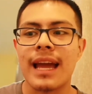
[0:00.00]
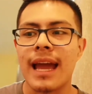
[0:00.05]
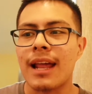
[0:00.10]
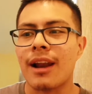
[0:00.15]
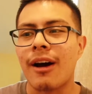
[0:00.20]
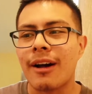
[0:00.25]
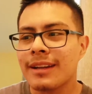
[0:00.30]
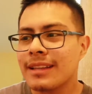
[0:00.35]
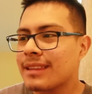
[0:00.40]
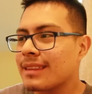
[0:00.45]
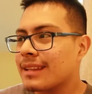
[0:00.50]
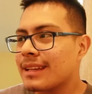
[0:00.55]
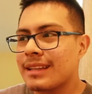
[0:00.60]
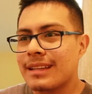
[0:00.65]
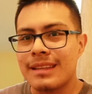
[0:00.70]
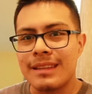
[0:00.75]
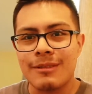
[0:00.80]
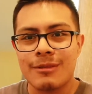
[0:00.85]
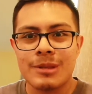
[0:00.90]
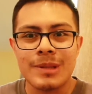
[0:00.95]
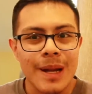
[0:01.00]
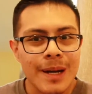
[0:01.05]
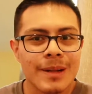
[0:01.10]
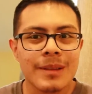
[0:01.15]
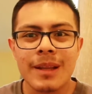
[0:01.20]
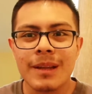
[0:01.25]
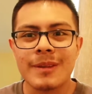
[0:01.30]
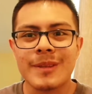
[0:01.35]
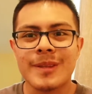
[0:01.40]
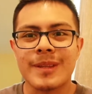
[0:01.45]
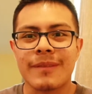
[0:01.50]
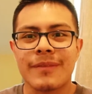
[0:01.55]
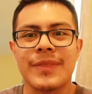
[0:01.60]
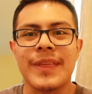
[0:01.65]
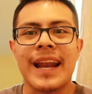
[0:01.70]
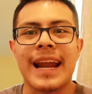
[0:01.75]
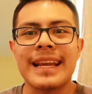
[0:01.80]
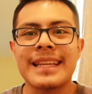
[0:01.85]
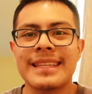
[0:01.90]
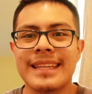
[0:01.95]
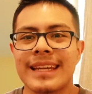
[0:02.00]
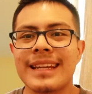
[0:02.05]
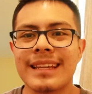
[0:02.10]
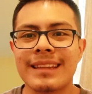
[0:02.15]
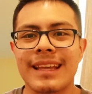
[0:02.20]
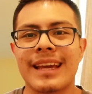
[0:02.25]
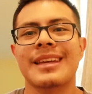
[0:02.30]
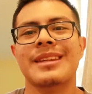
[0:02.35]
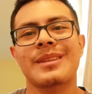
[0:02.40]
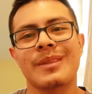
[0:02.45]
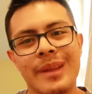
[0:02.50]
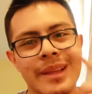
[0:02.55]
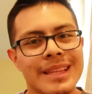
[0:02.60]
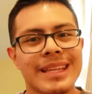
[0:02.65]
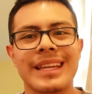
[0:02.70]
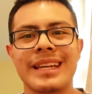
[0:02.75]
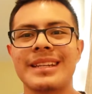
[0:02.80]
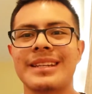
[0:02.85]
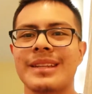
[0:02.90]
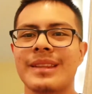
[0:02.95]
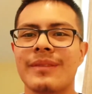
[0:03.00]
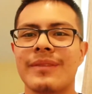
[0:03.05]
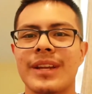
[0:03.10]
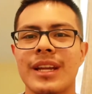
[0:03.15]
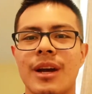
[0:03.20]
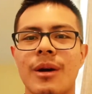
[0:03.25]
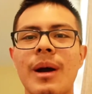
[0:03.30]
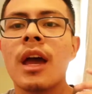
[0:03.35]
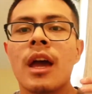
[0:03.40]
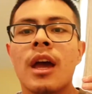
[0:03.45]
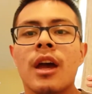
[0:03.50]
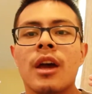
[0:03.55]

and honestly, there's not a lot of stuff that I didn't like, so let's get into the video.